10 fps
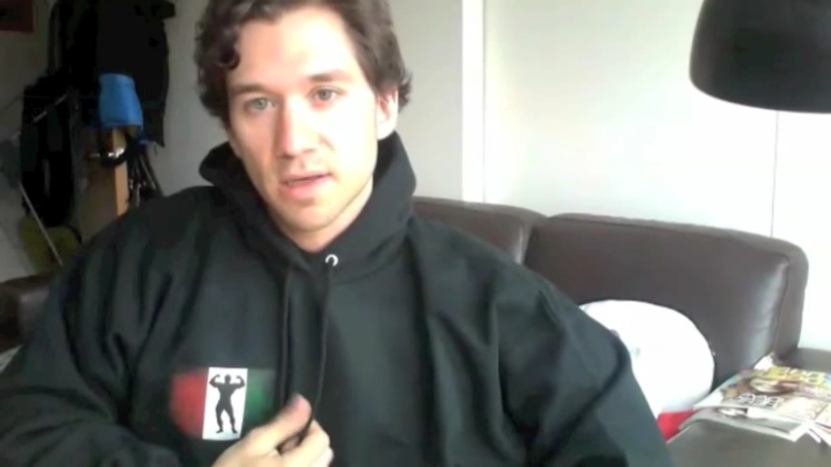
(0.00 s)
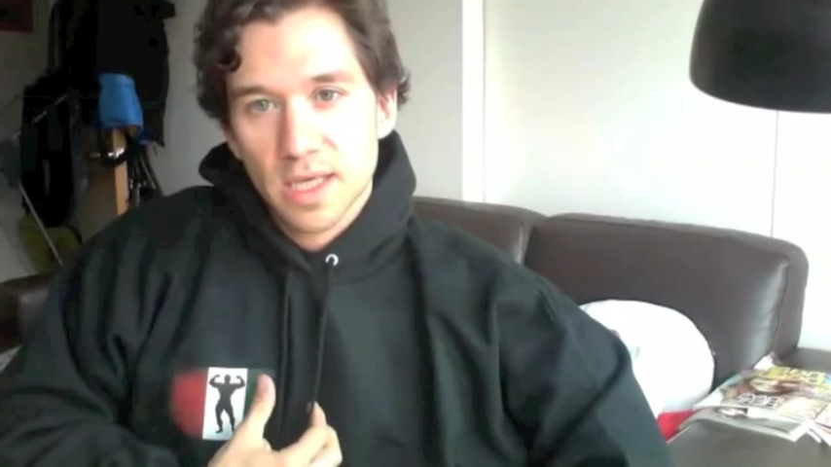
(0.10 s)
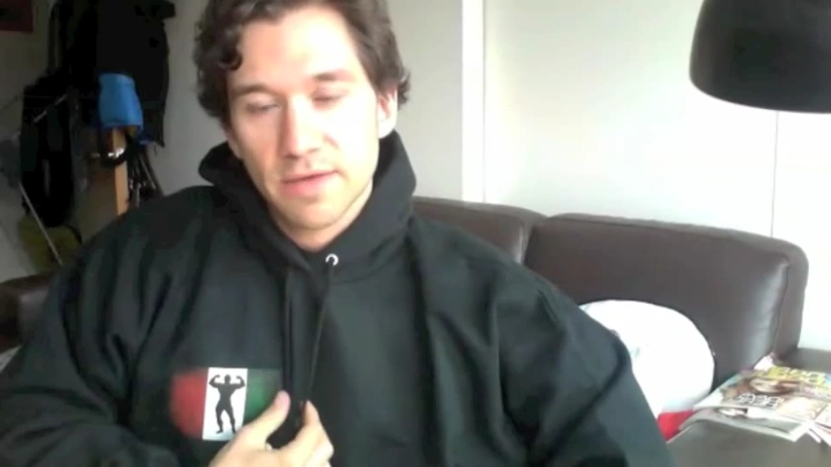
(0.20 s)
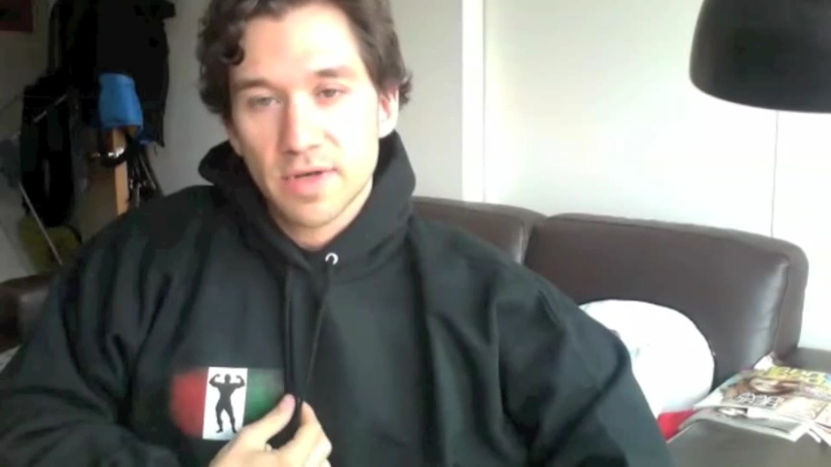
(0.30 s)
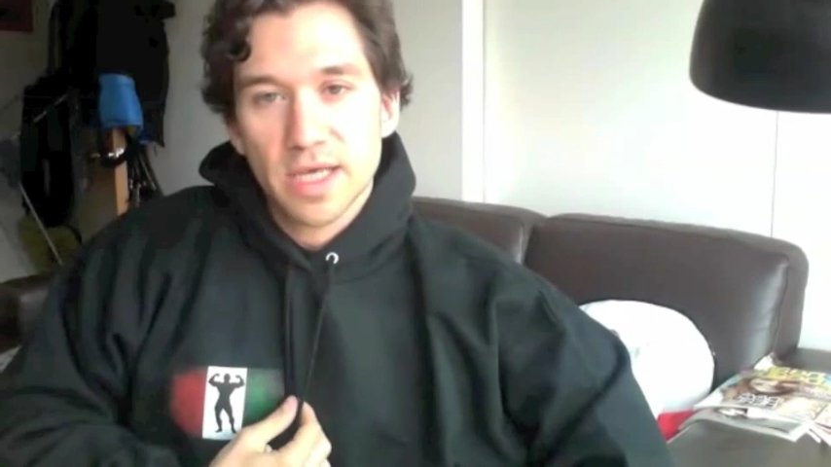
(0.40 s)

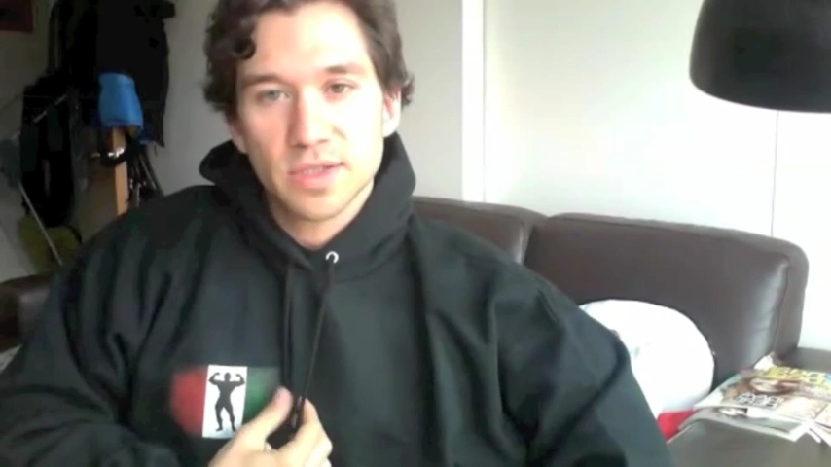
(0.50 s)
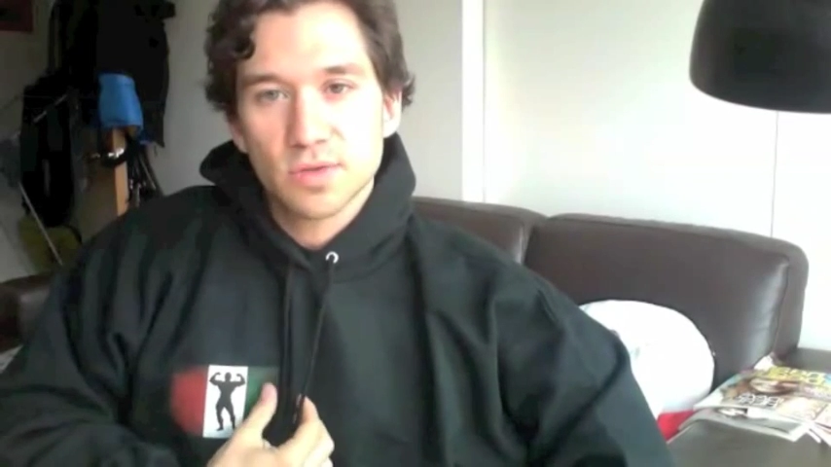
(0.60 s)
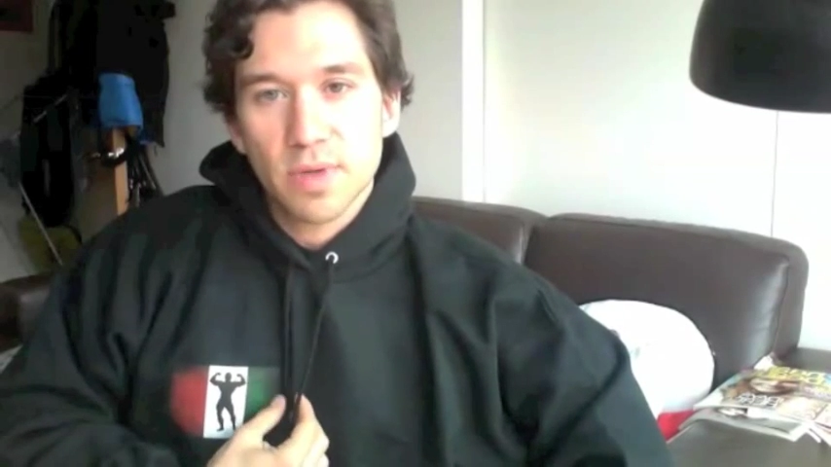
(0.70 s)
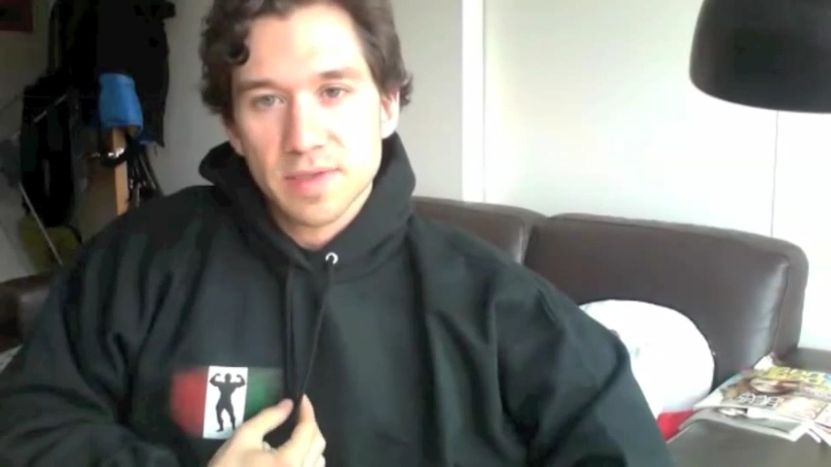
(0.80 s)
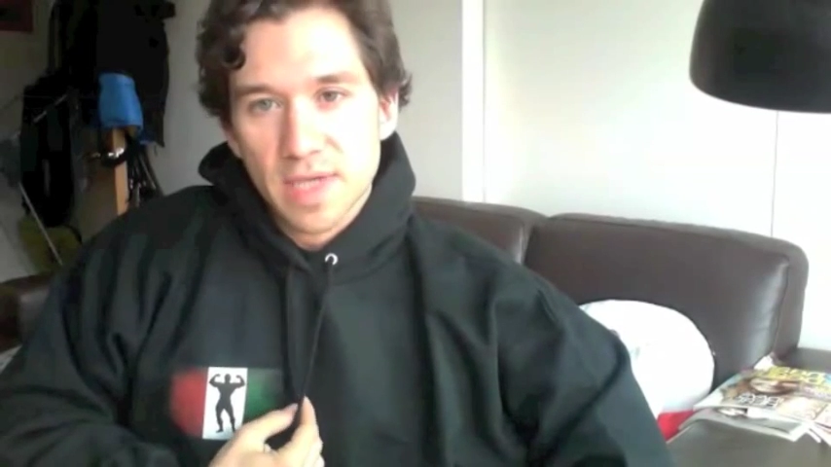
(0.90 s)
even like
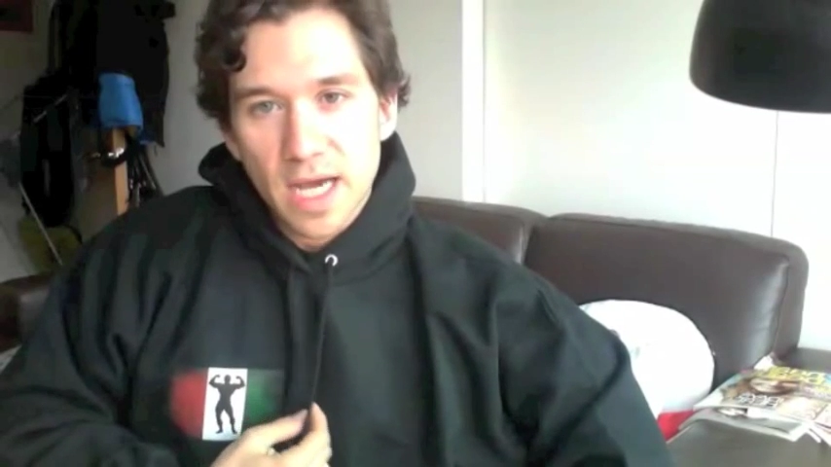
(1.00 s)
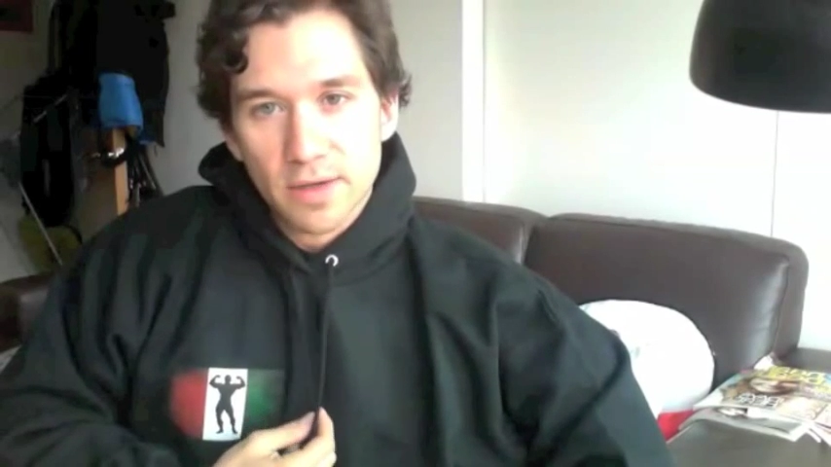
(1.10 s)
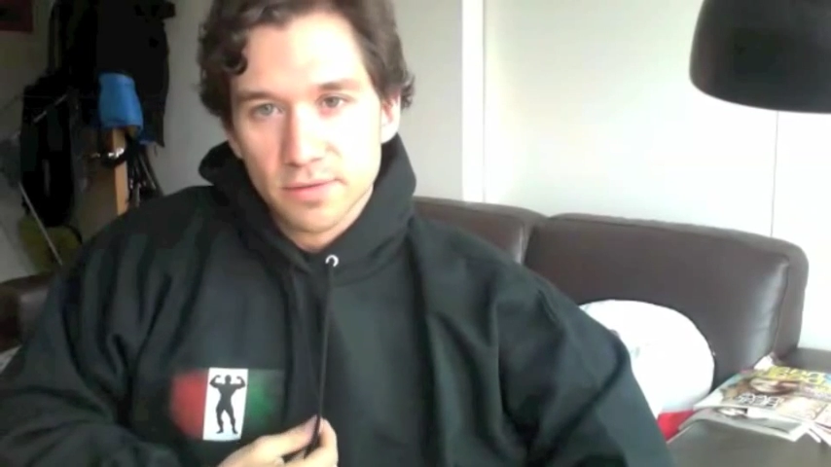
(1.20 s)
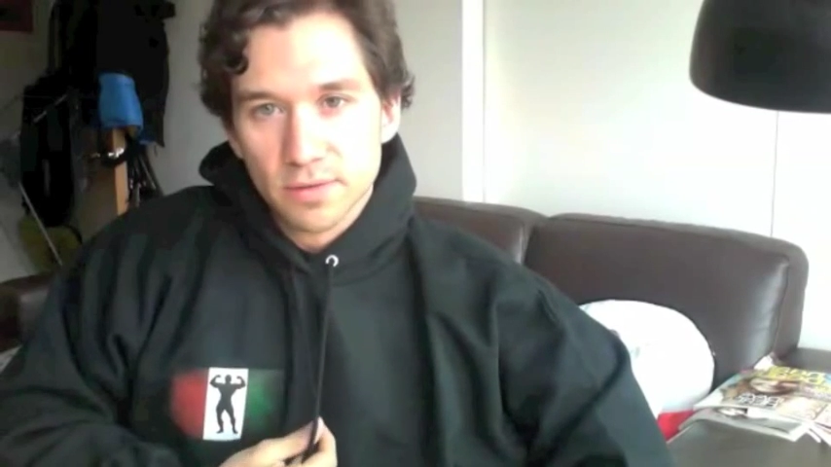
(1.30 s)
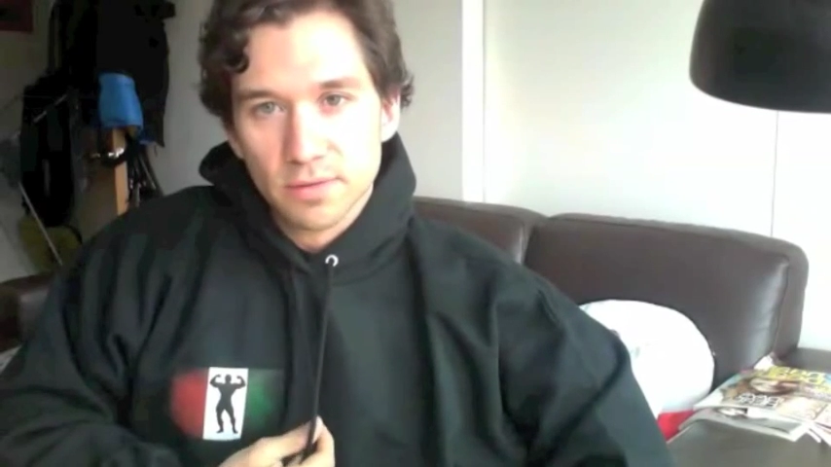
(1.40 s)
2 weeks
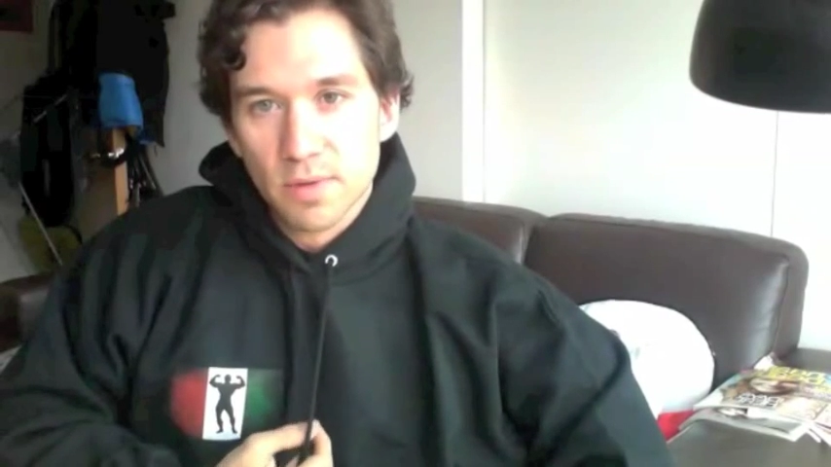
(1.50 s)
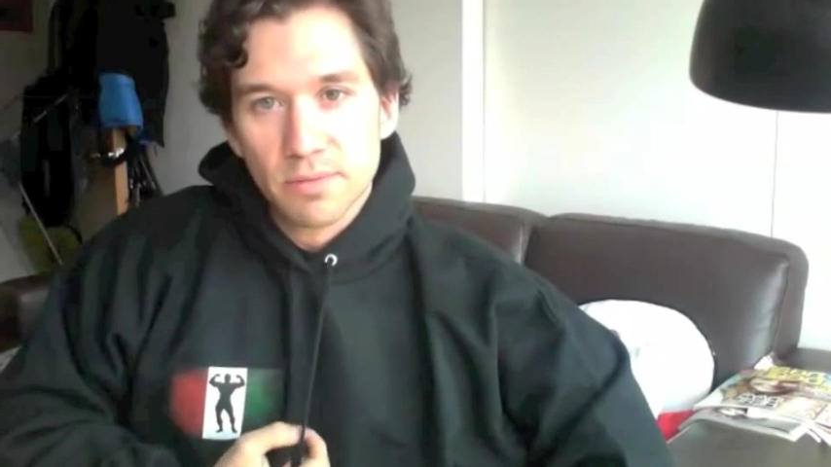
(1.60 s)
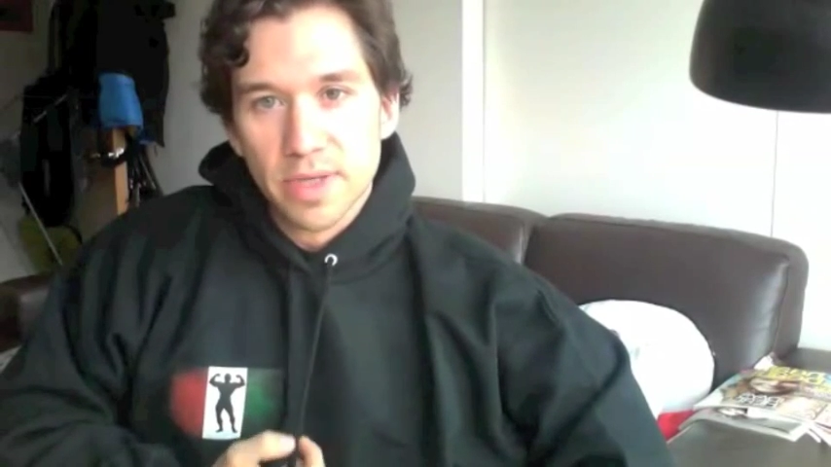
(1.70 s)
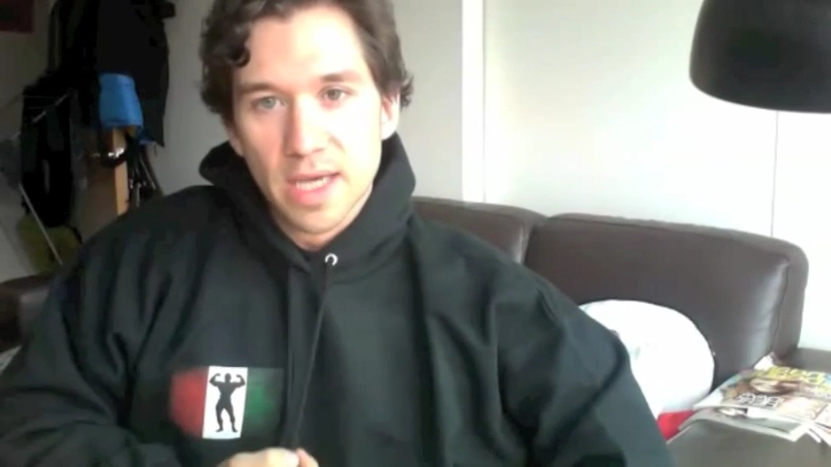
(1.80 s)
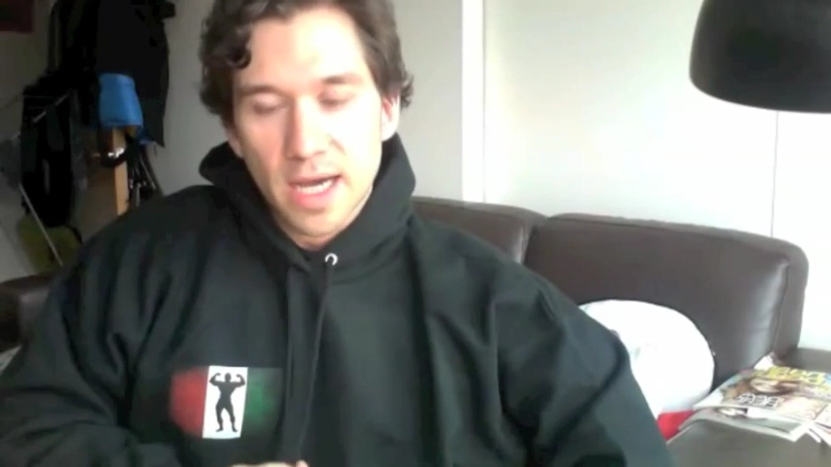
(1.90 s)
out or 1 week